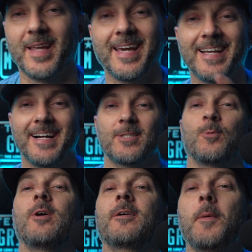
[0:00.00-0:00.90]
Hey guys,
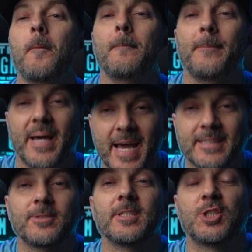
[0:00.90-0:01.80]
welcome
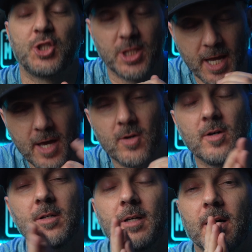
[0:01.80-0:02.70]
back to the
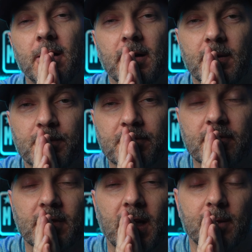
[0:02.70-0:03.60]
channel.
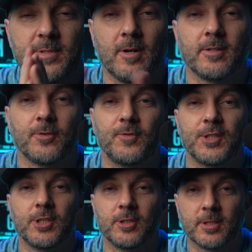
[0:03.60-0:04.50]
I'm starting to
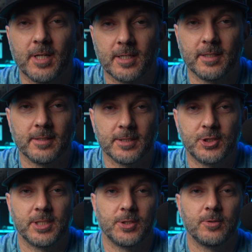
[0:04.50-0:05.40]
officially look like a
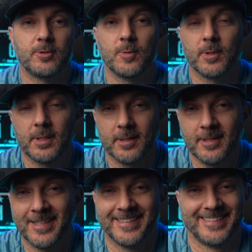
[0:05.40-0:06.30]
legit YouTuber here.
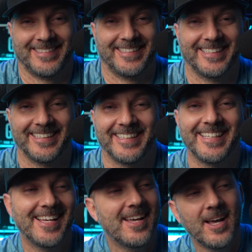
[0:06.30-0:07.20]

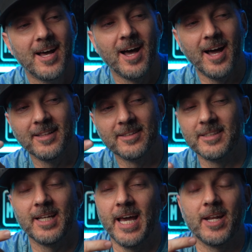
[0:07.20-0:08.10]
I
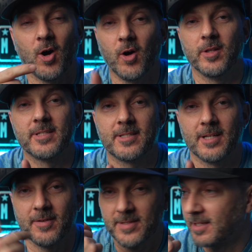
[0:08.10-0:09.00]
literally had all this
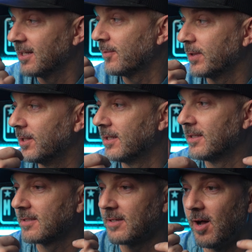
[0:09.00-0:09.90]
stuff set up in
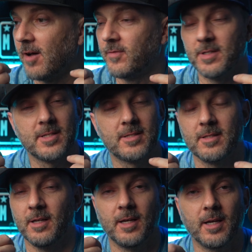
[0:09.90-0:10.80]
this office,
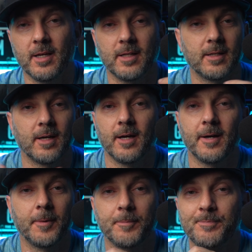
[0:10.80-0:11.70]
and
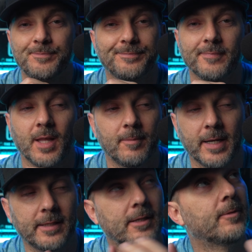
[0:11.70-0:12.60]
I'm
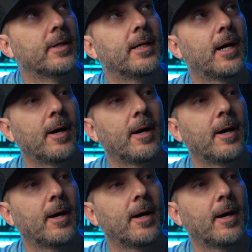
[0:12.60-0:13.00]
like, you know what?